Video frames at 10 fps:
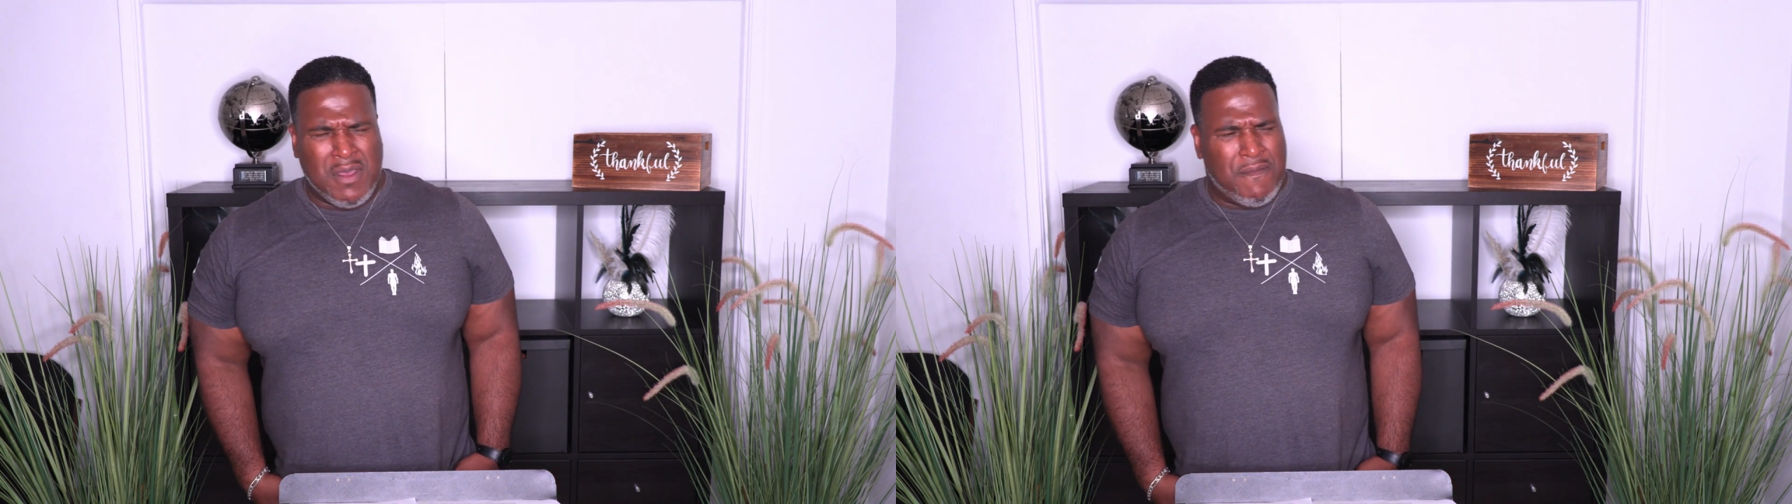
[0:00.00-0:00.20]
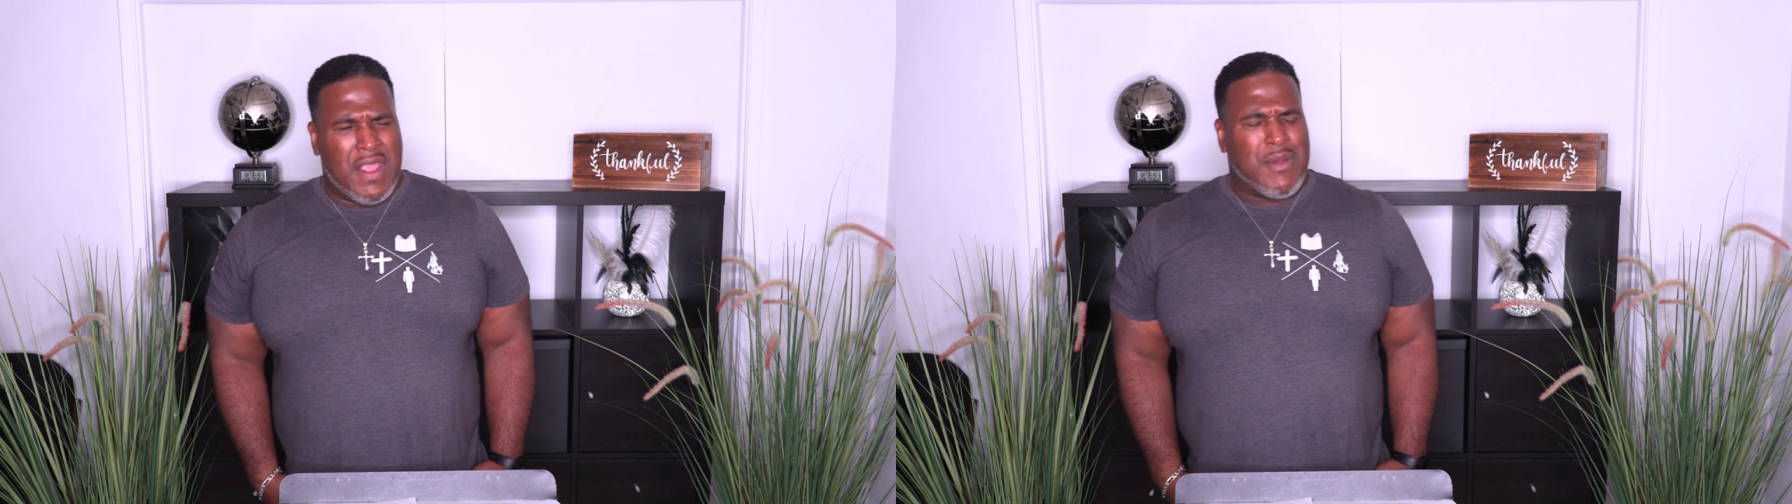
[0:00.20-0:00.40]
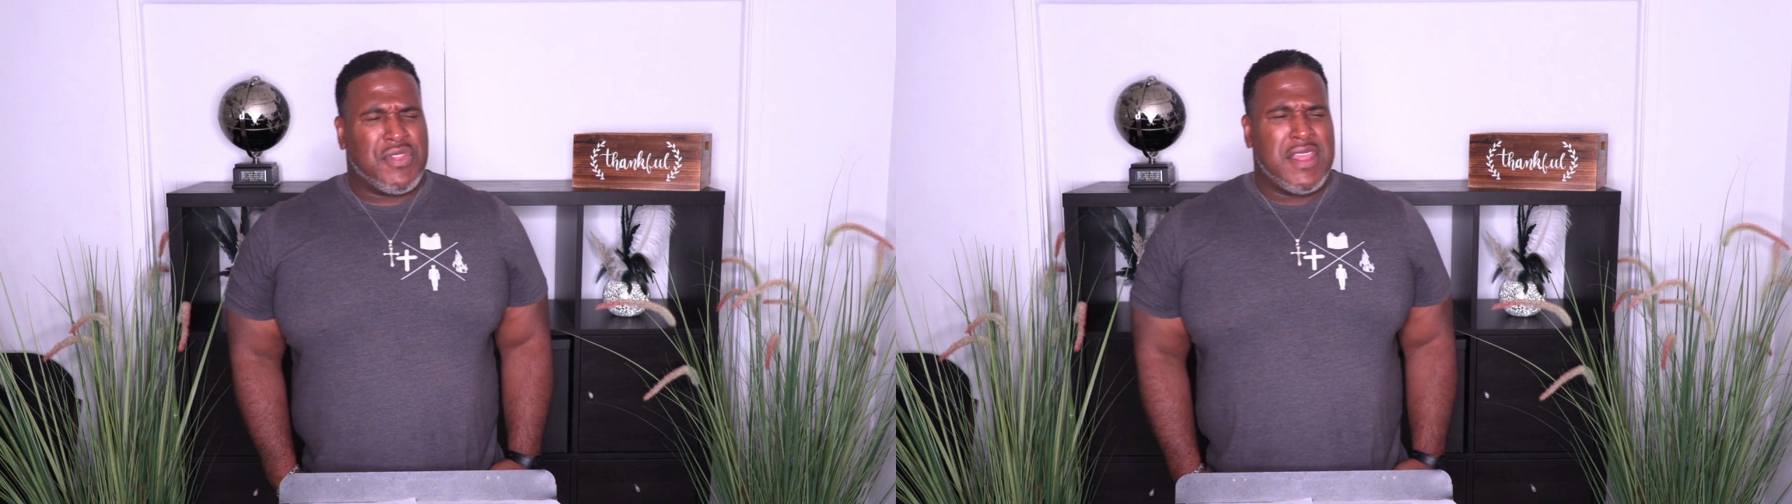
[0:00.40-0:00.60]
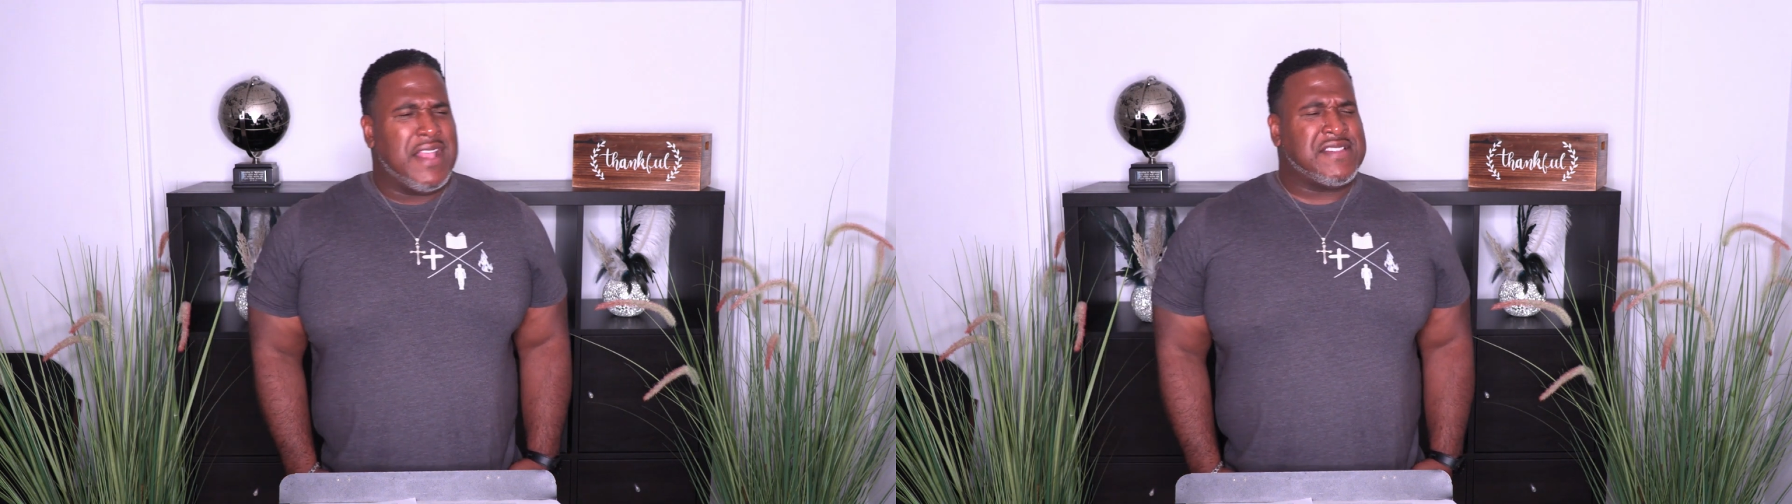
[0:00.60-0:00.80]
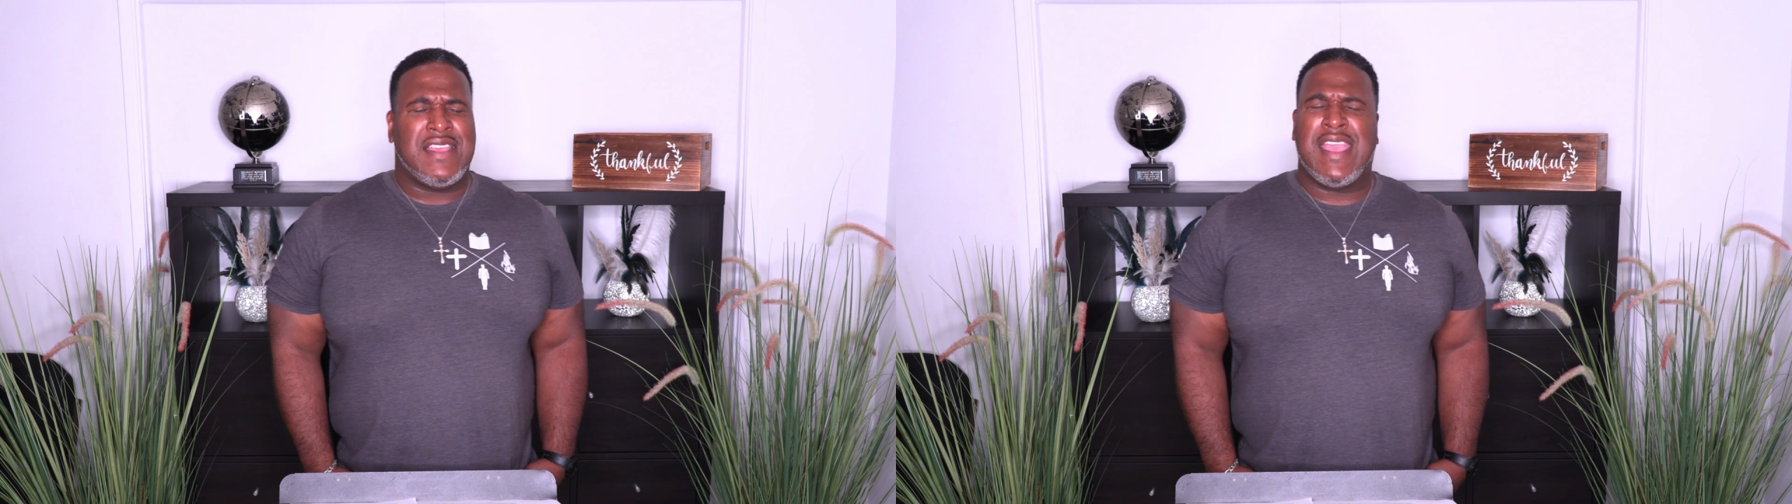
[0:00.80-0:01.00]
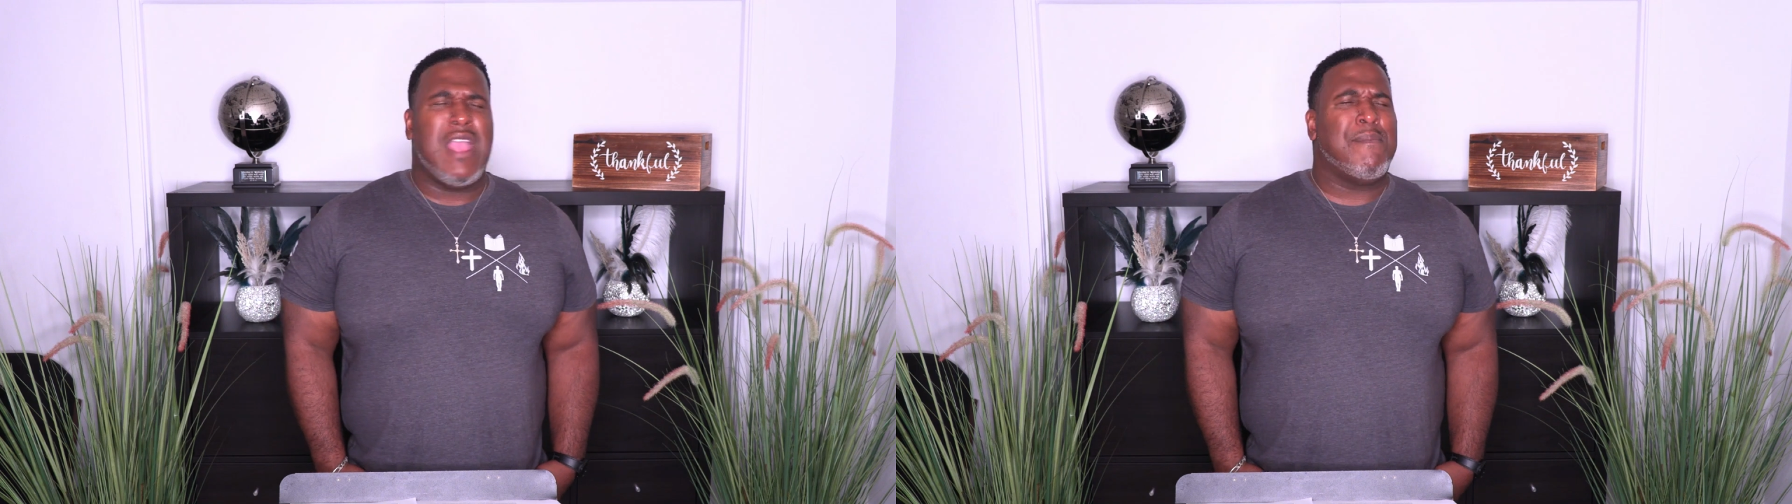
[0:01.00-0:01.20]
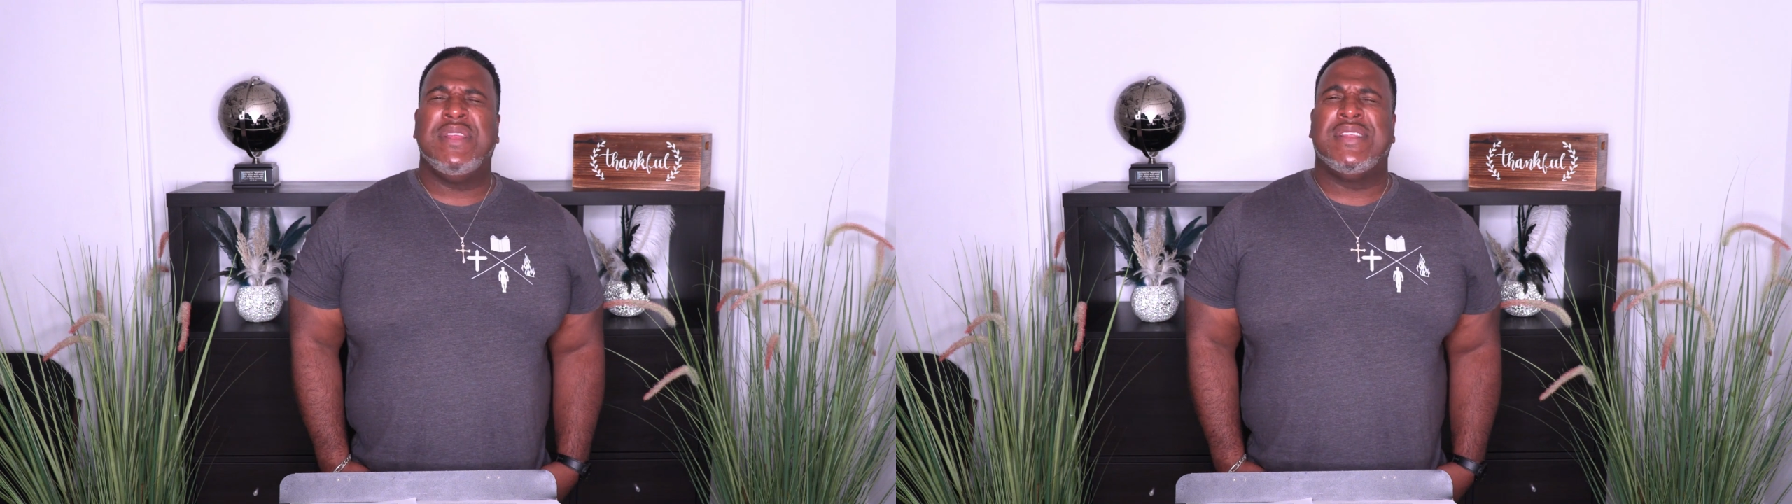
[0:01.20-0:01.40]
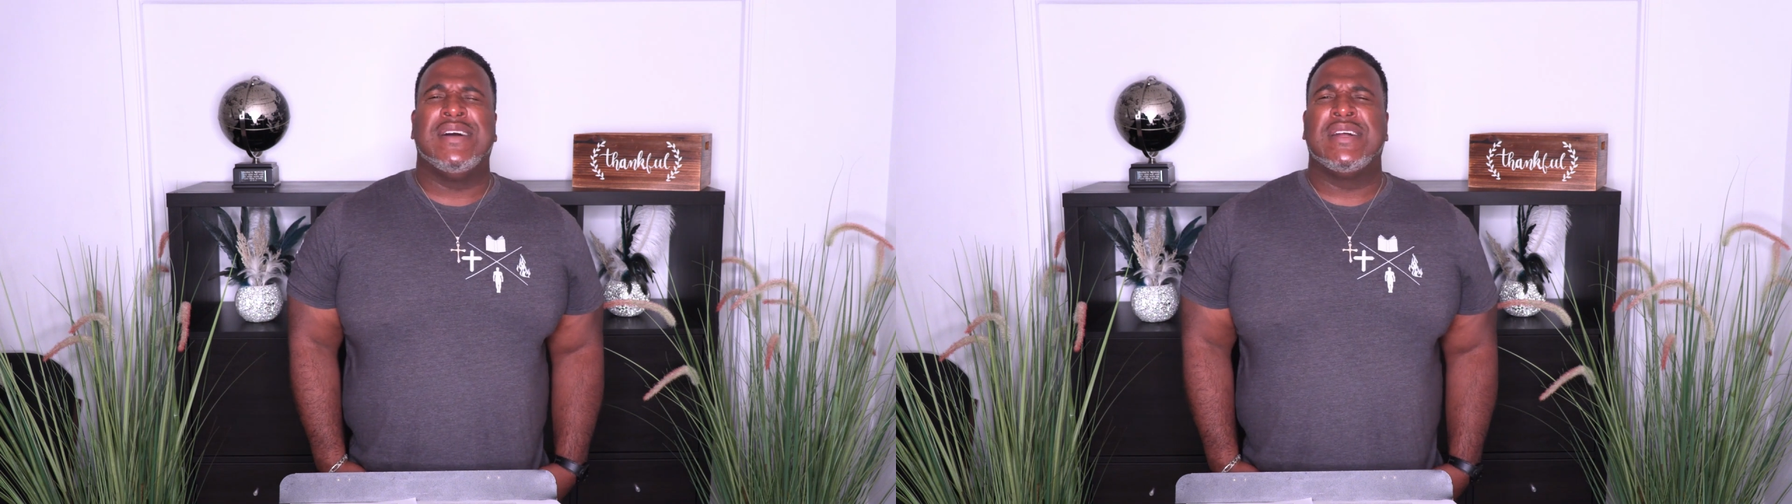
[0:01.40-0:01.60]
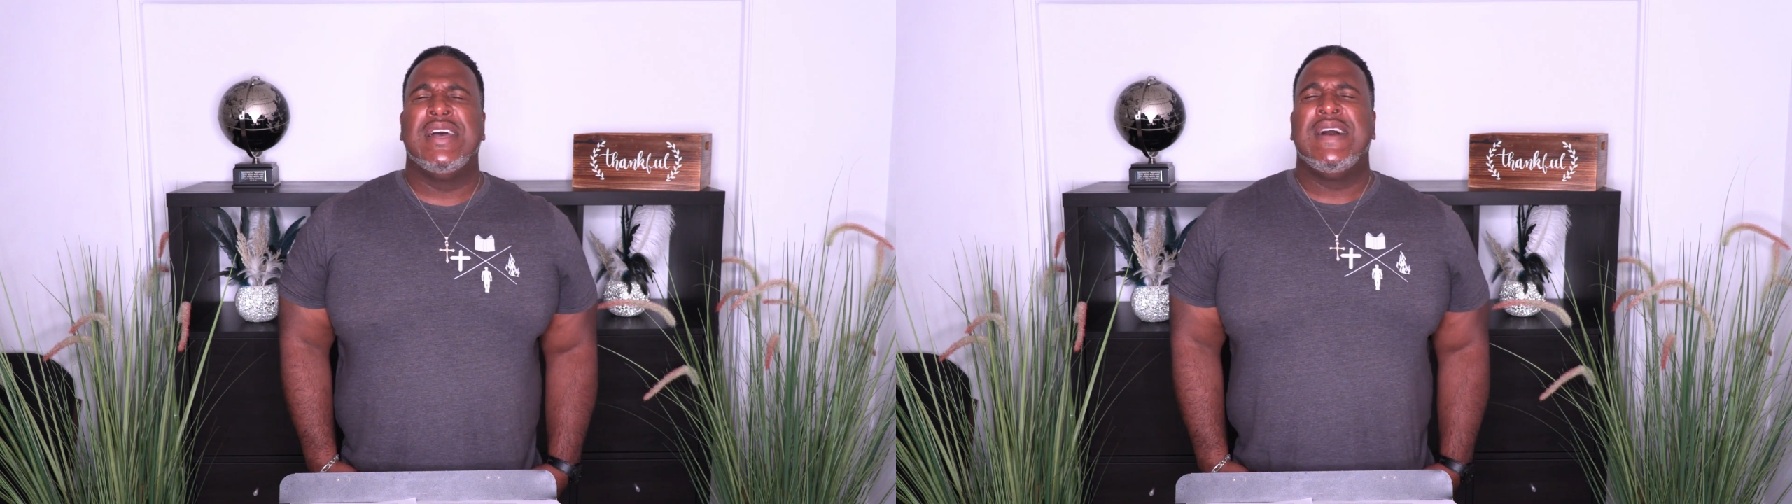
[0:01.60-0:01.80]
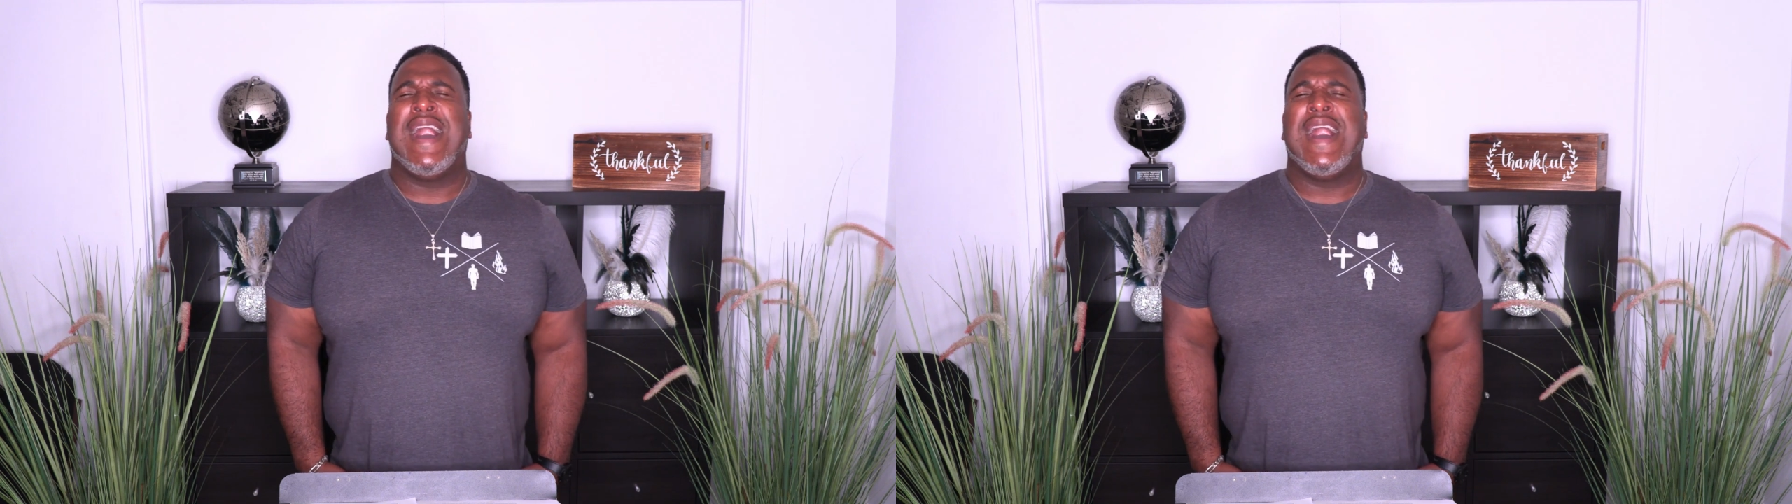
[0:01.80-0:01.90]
the very thing they say can't be done.